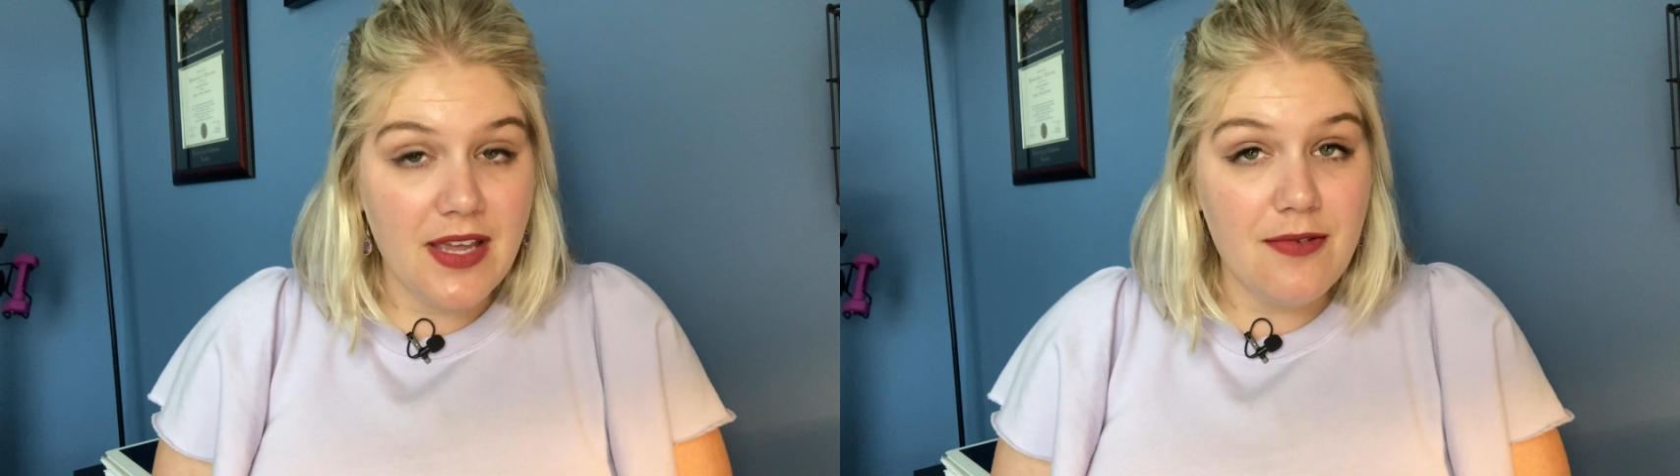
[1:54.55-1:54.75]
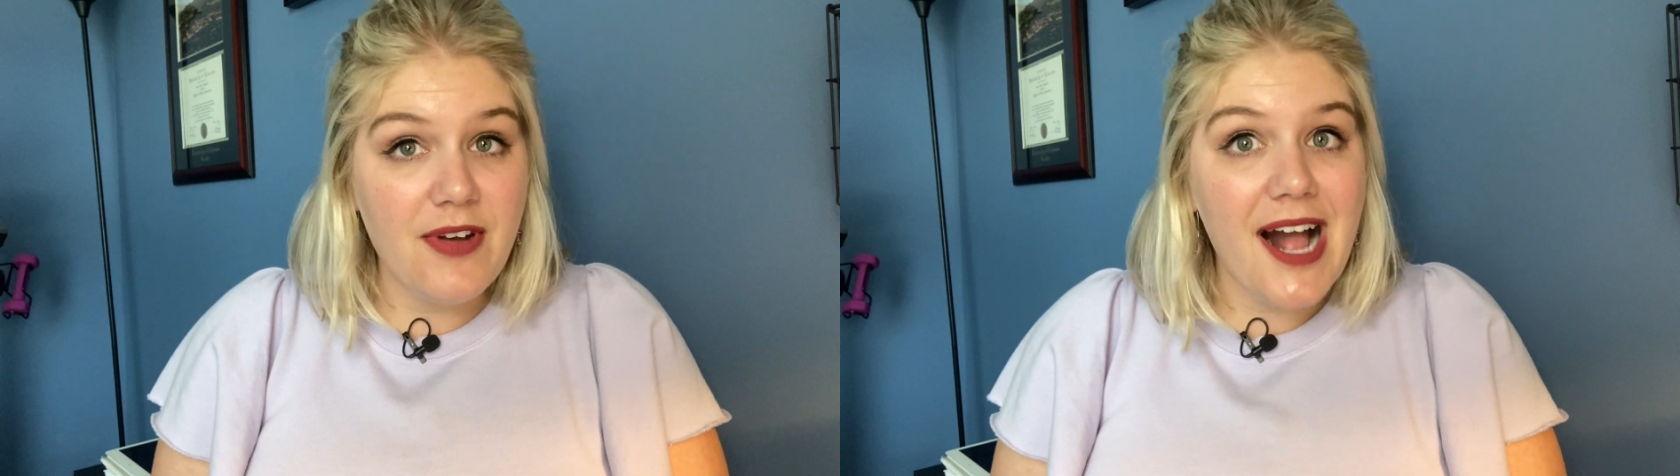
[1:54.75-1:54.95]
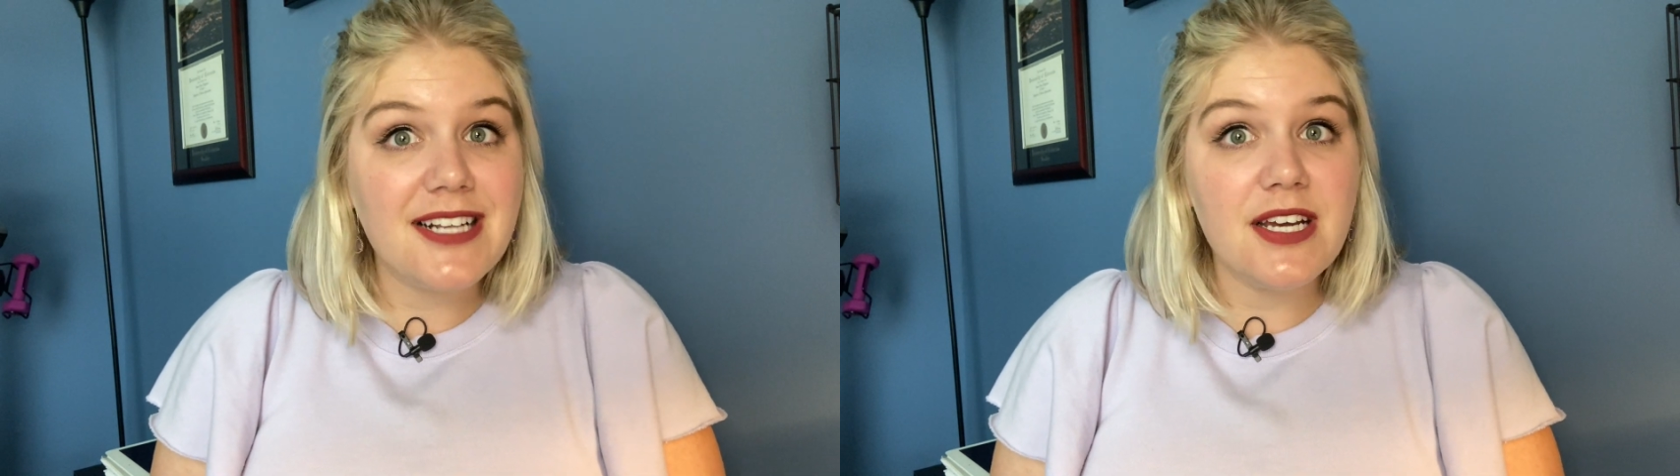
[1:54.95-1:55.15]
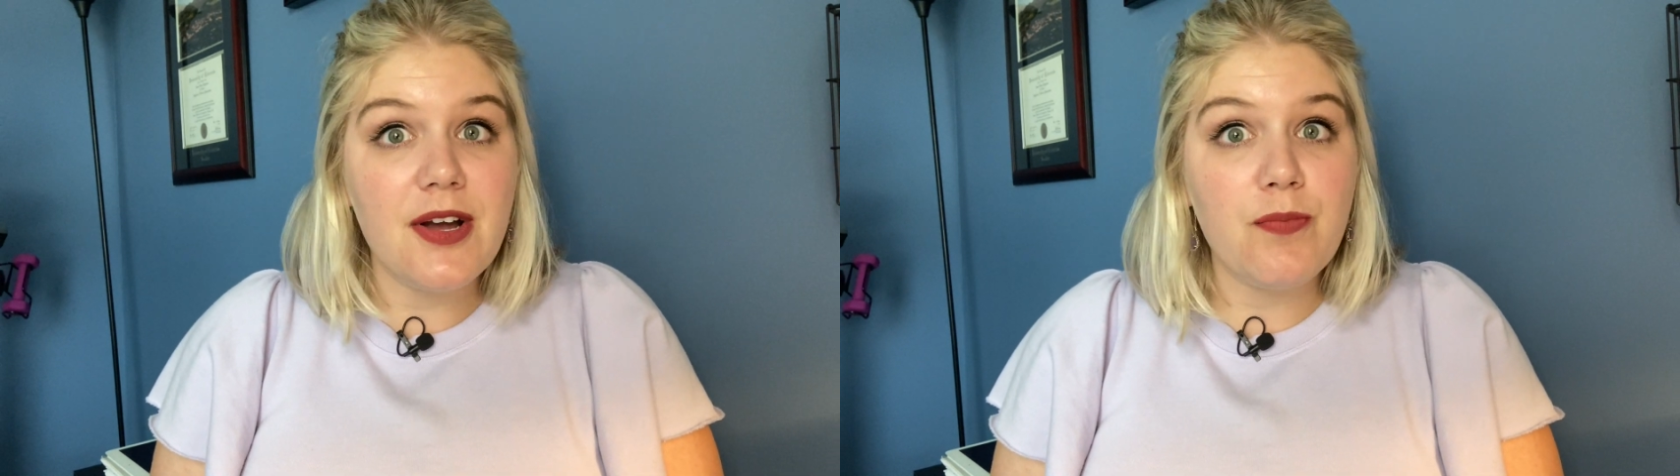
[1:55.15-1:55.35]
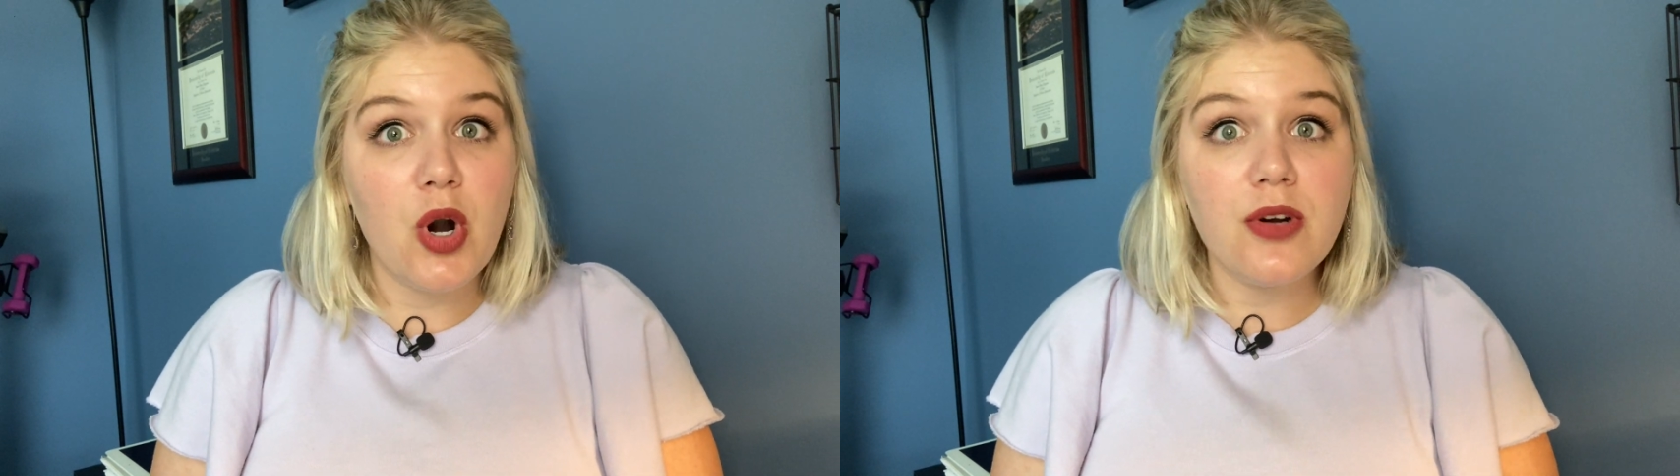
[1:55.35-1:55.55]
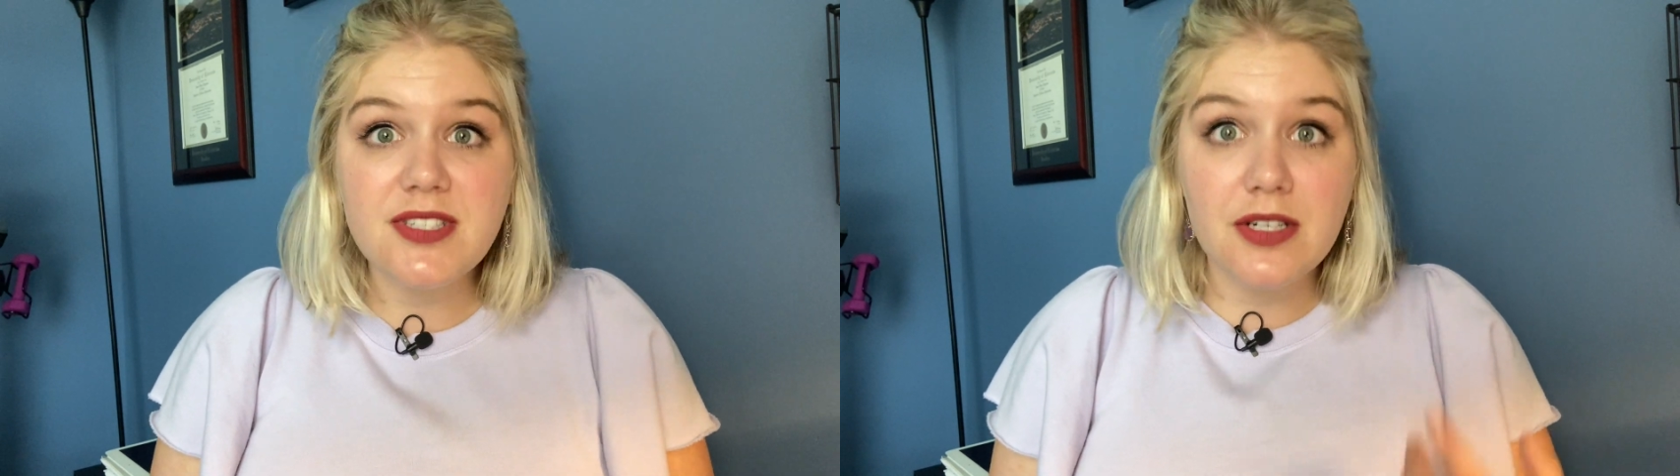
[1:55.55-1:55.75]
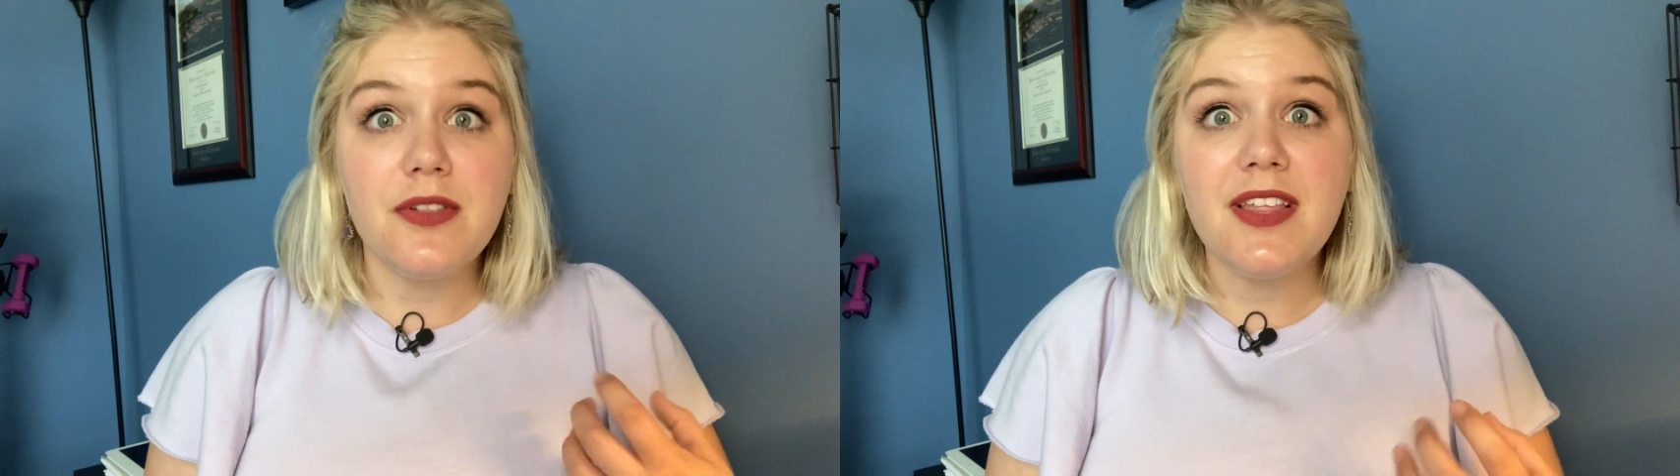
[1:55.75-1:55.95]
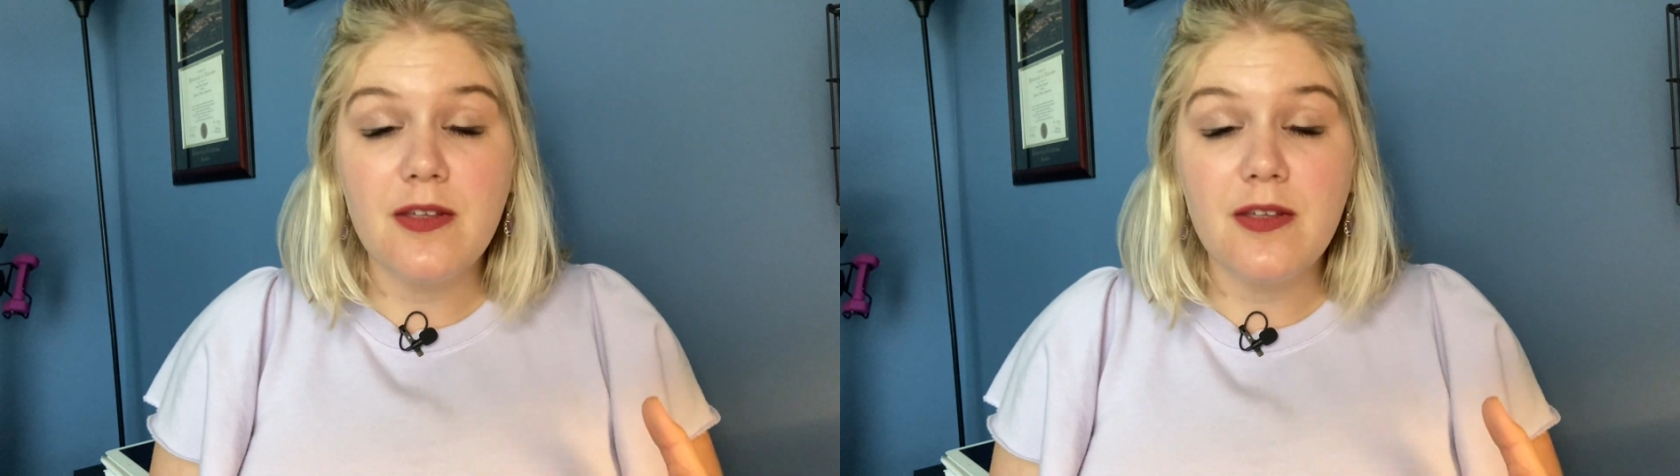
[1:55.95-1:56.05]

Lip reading: In fact, personally,